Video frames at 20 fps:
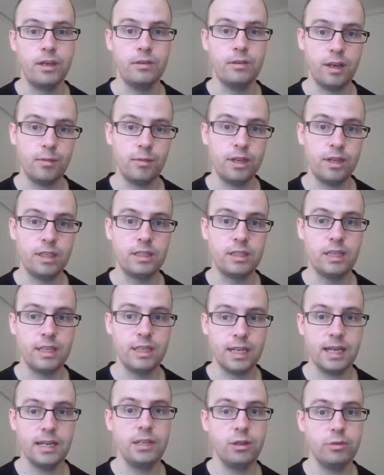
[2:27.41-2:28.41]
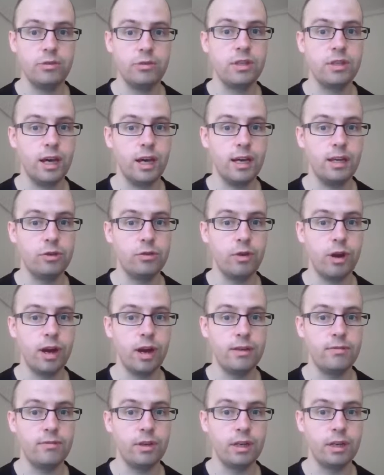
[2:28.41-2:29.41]
That means, can you start
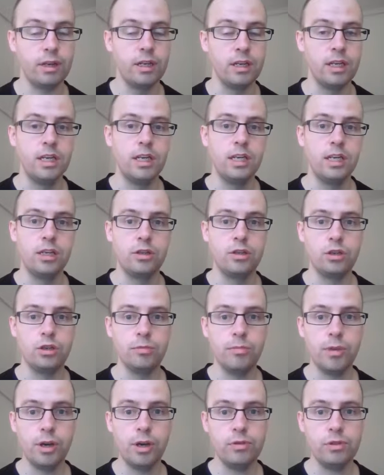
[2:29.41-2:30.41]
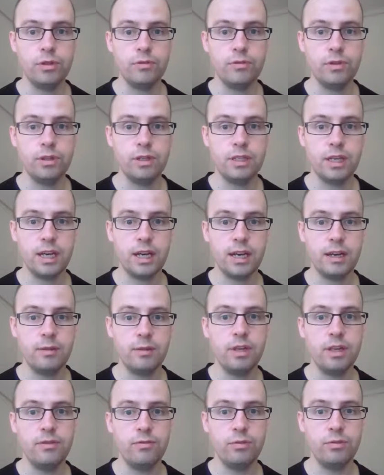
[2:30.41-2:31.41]
driving? So most of the time,
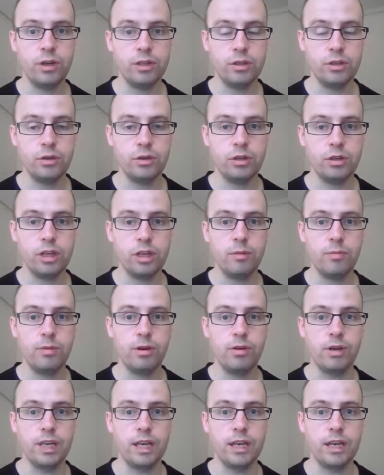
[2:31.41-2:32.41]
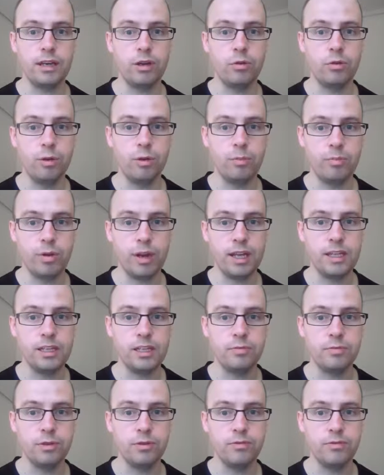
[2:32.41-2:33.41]
if we're talking about getting a
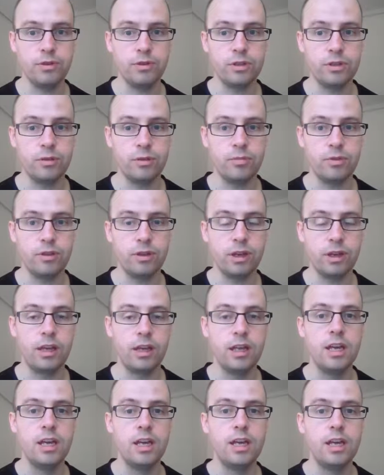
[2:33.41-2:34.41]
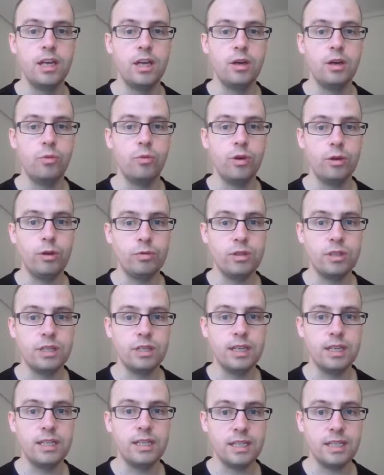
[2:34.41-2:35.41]
replacement for something, we would
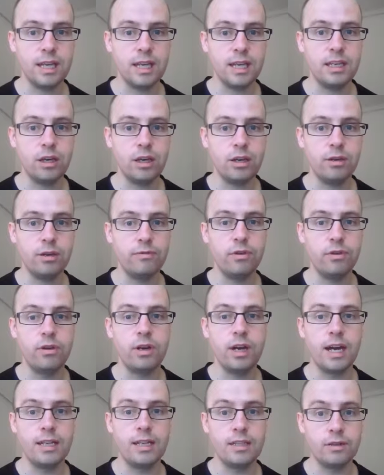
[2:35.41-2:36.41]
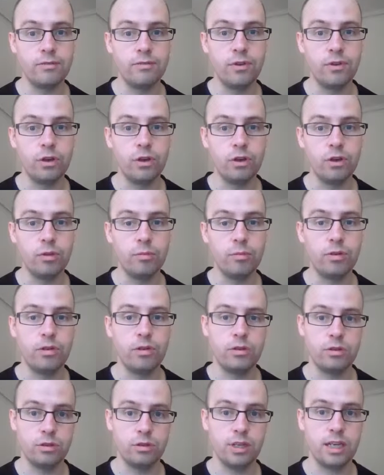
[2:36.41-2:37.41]
say take over as a verb.
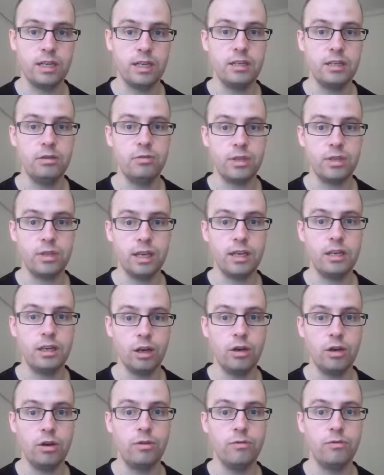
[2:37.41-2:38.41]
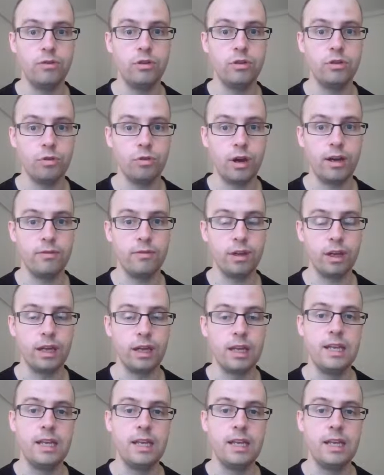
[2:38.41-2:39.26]
So can you take over driving?